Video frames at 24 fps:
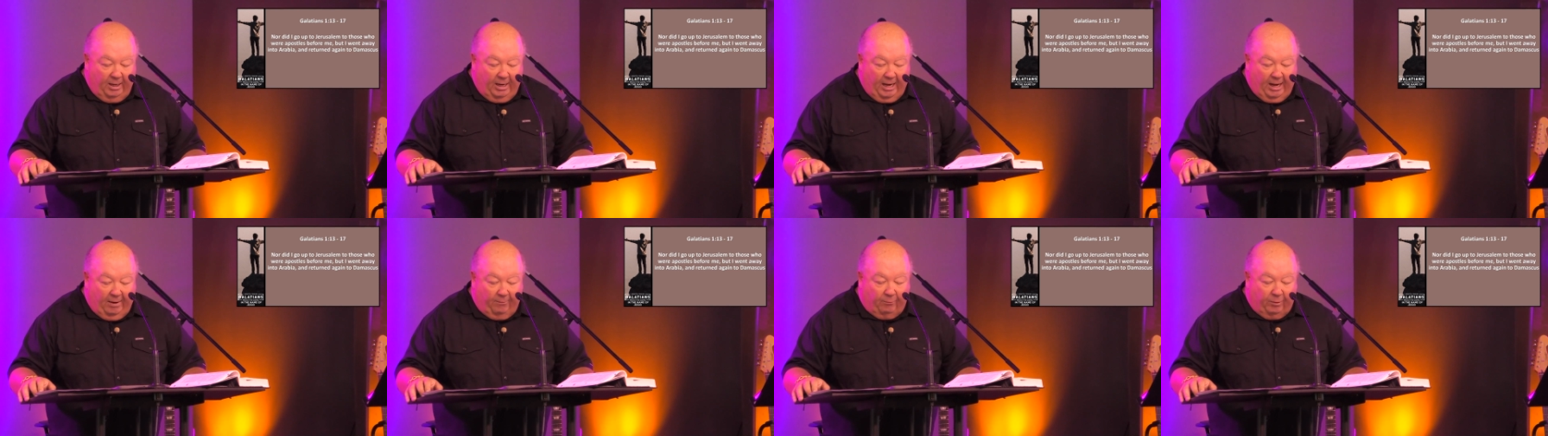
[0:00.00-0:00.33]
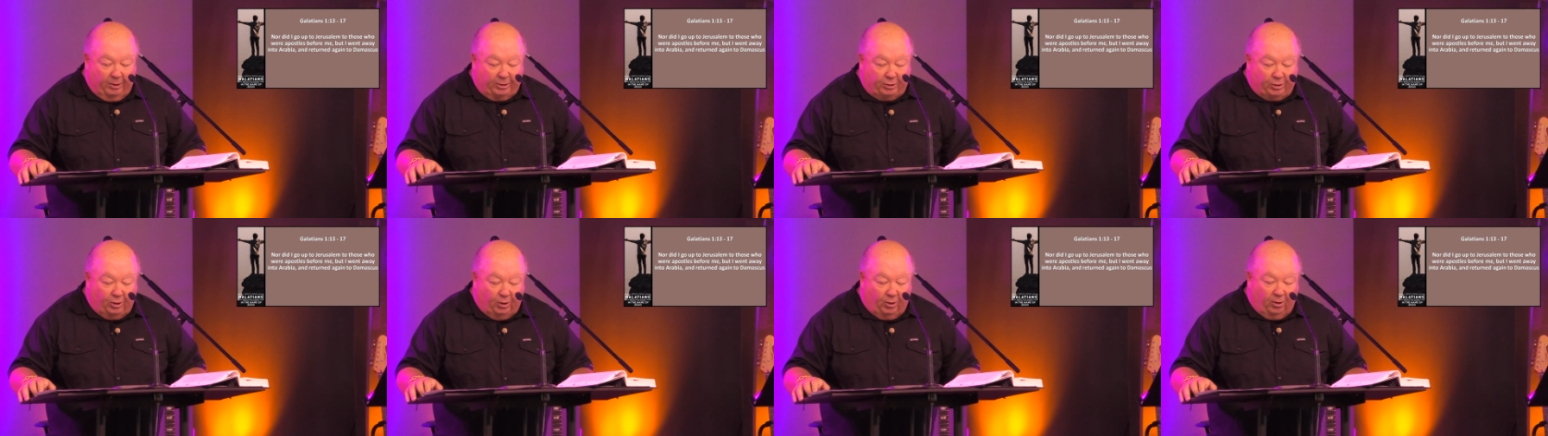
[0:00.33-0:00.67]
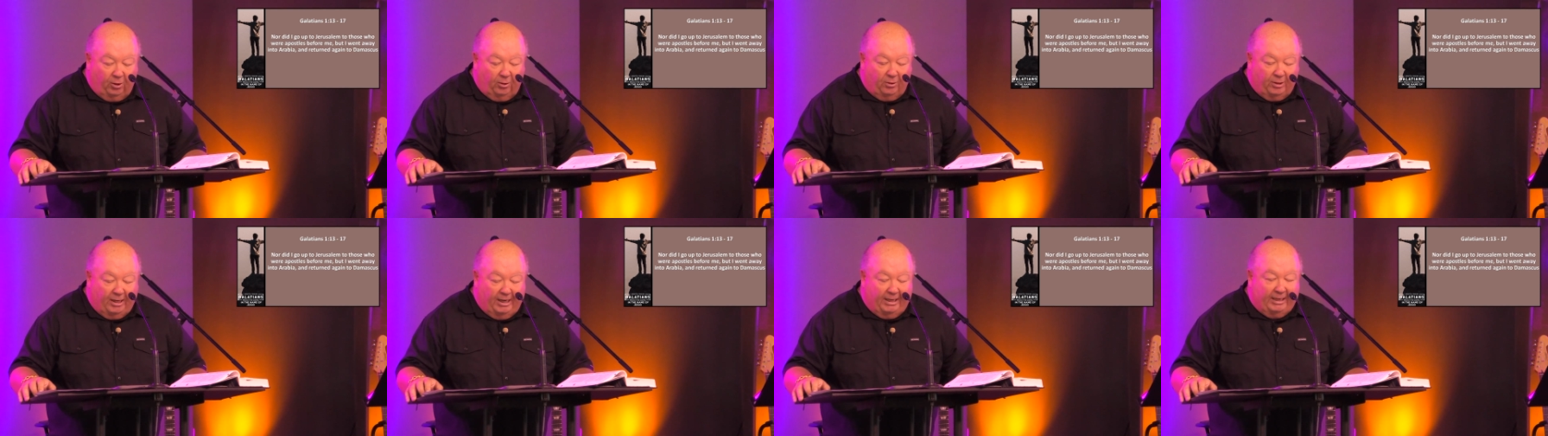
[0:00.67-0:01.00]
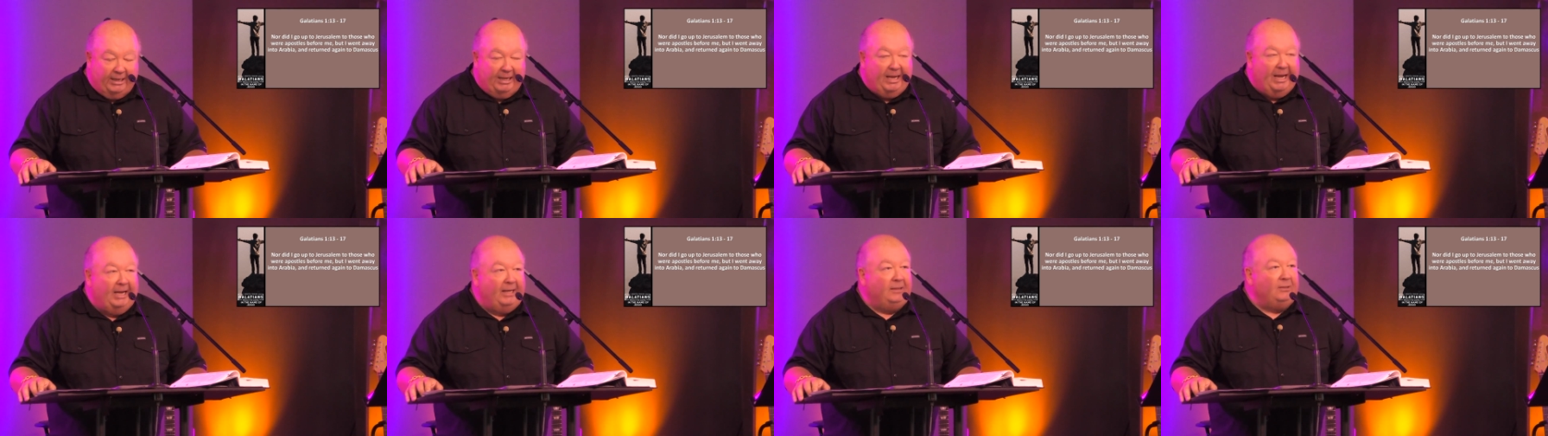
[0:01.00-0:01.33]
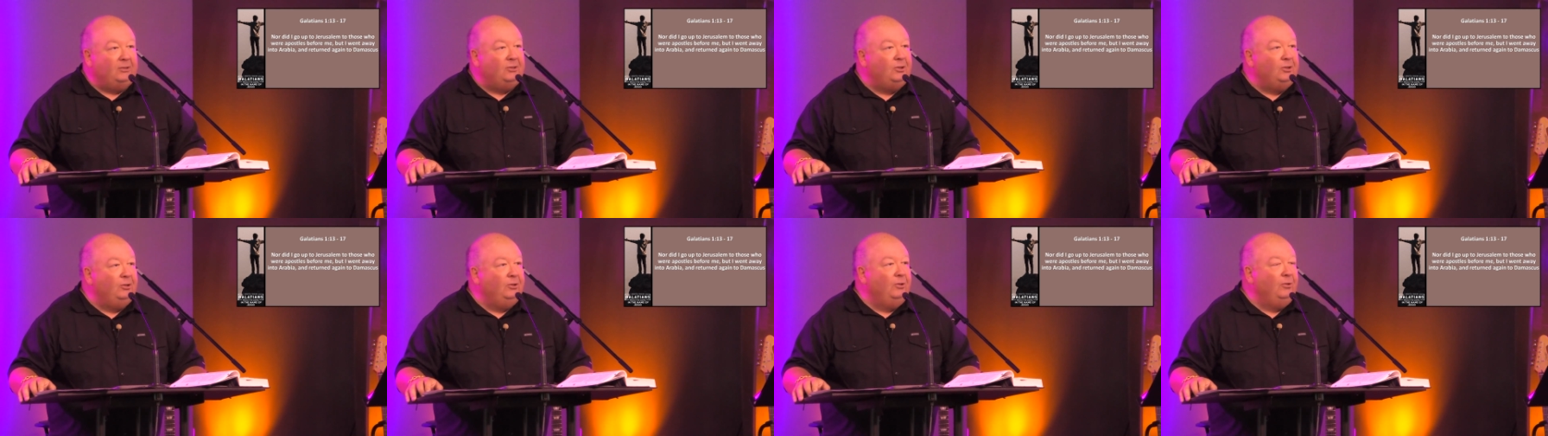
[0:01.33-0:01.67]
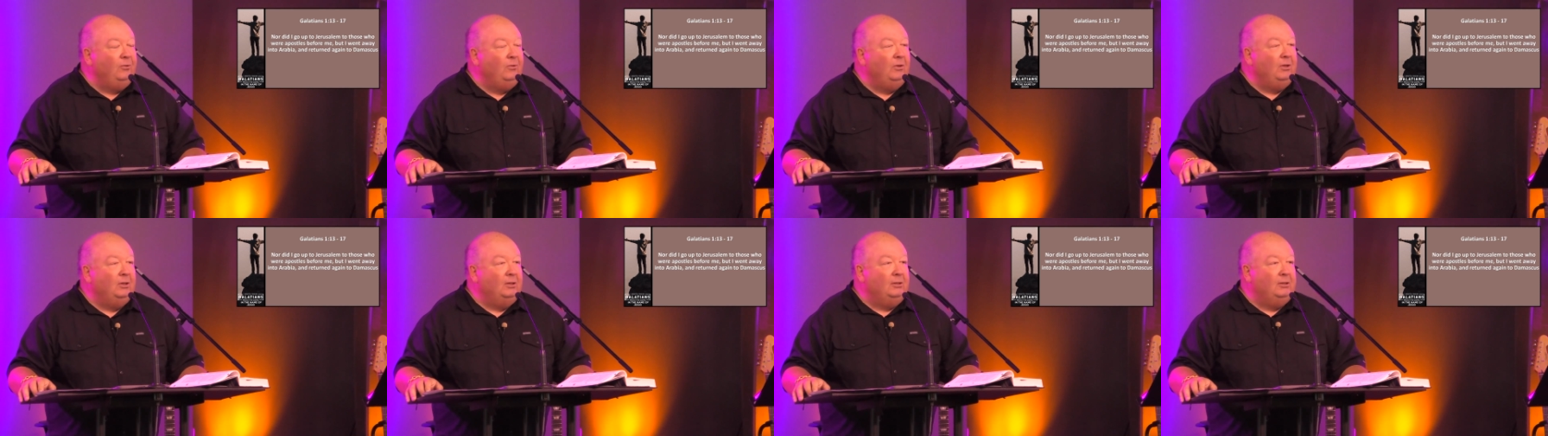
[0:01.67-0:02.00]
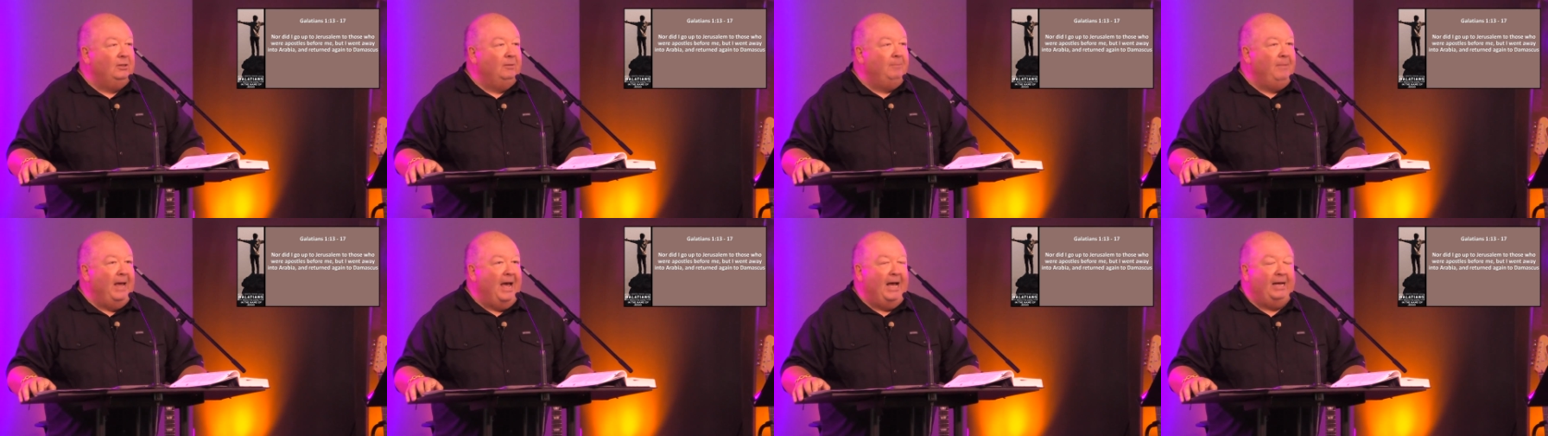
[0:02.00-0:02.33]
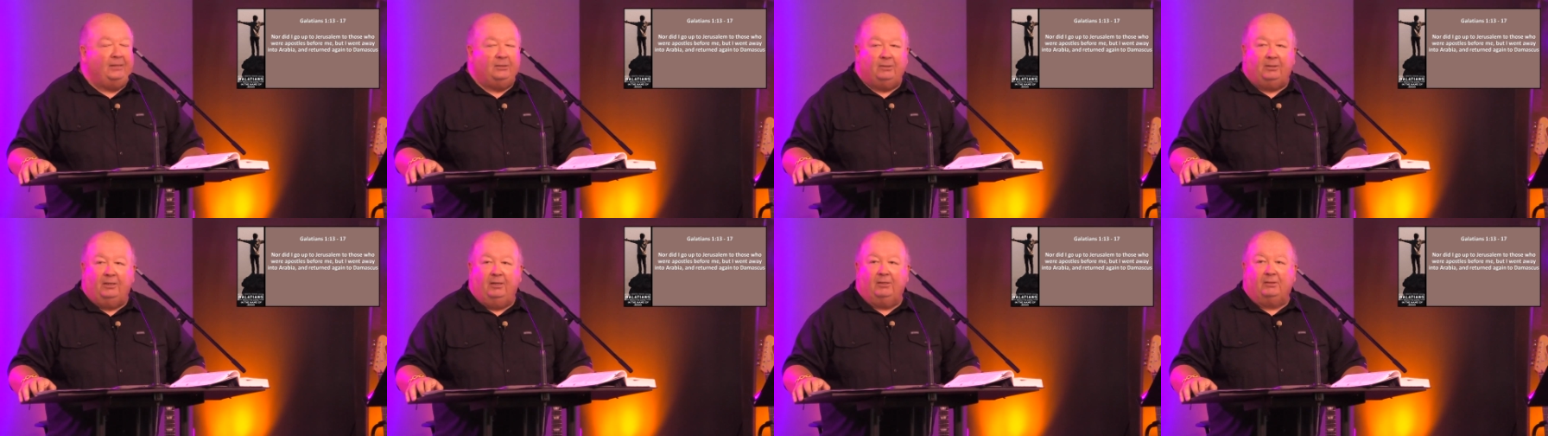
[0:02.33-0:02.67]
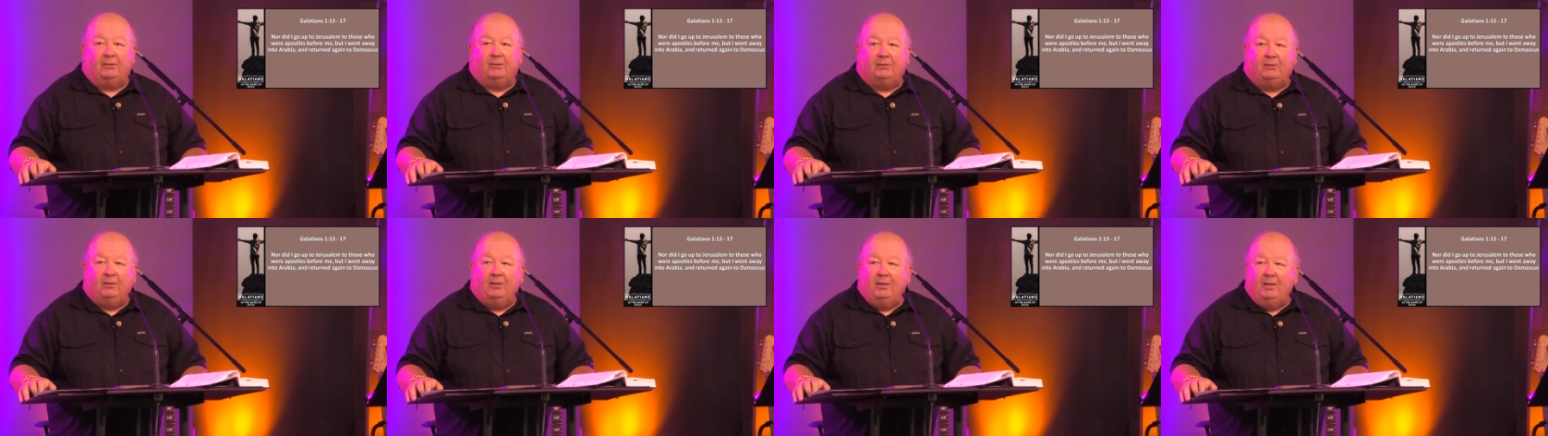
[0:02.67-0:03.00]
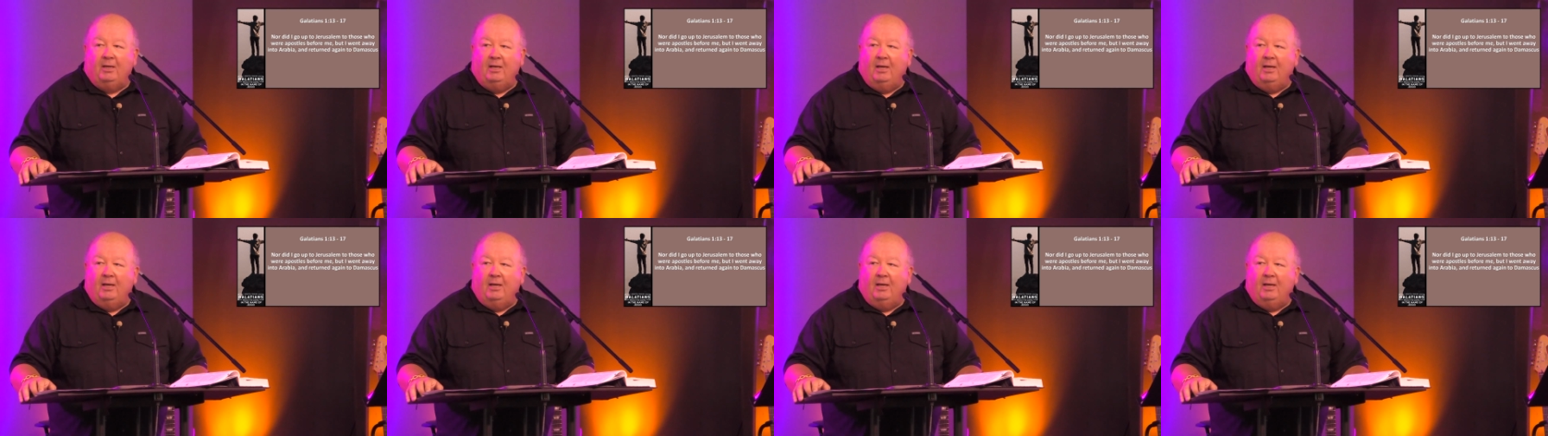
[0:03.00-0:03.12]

and returned again to Damascus.